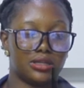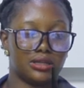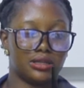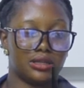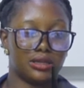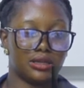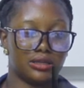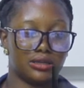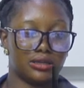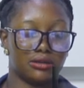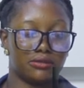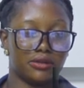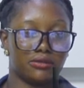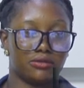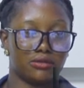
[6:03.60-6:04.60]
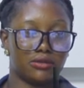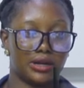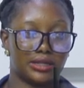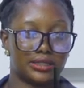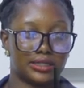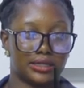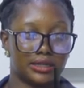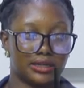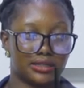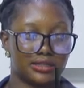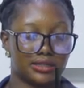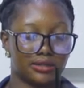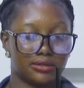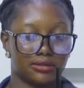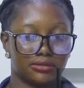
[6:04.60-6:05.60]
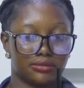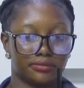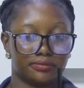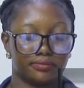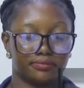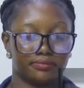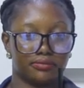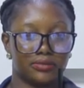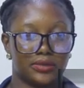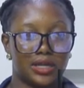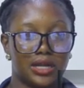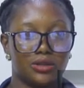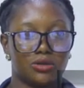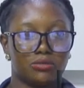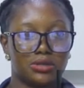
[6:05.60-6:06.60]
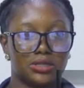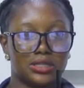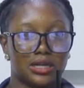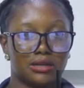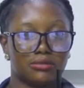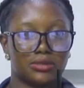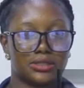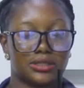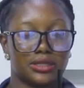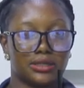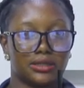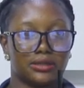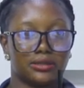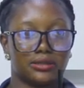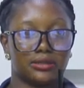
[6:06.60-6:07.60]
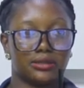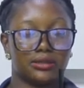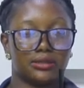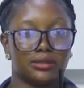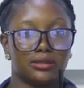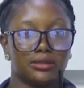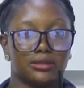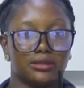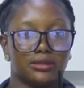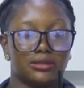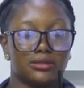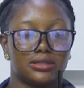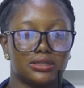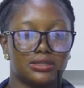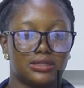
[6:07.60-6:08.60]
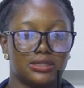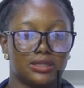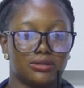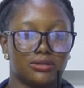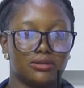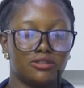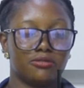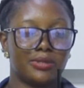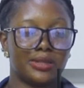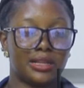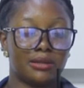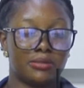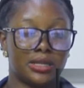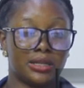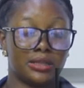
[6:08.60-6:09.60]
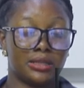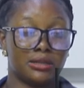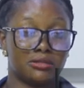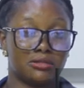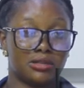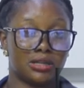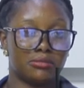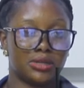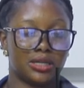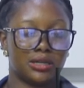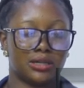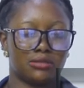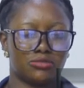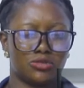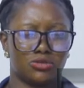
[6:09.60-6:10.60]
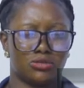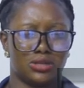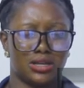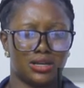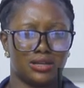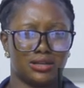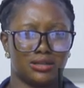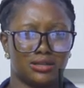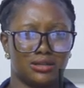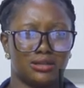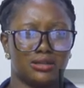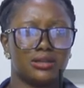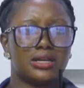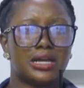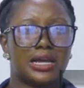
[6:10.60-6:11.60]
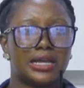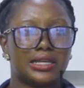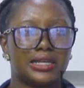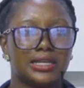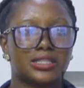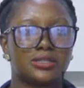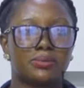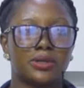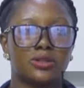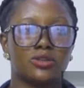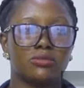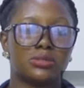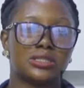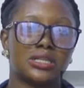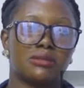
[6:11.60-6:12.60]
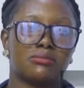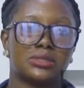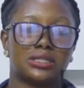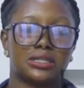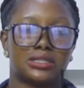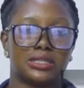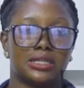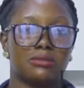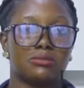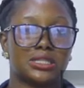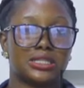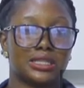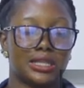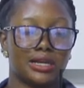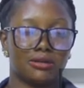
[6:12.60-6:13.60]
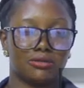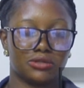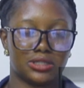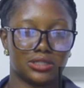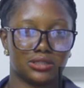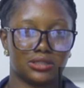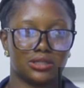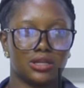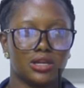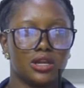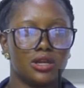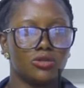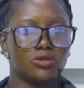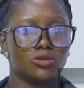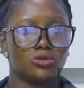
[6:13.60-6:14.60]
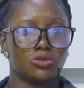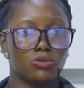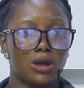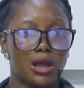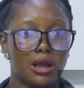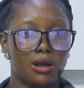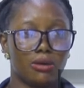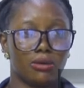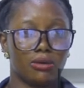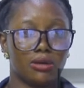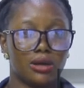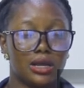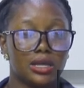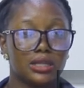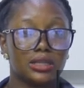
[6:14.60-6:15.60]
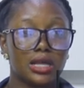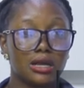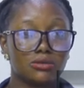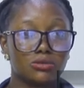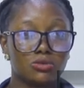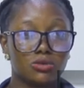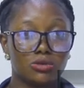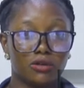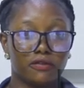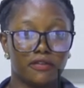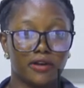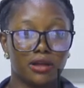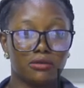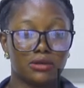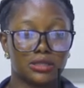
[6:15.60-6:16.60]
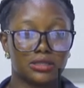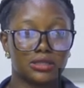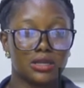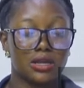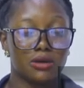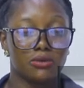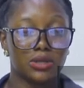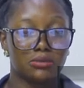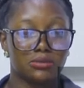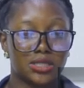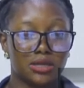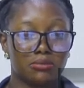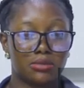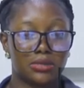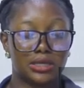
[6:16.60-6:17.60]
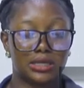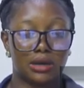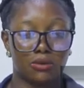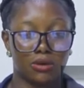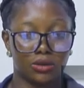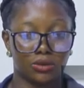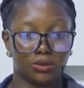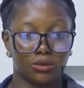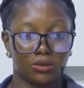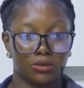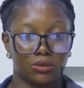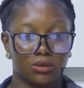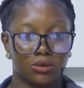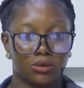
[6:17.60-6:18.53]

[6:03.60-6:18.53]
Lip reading: And then I mean, in November tomorrow, no. Then I can't say, so we are in February. Okay, assuming with our admitting you are bringing it to November, how many months is left for the election? Is that what we want in this country?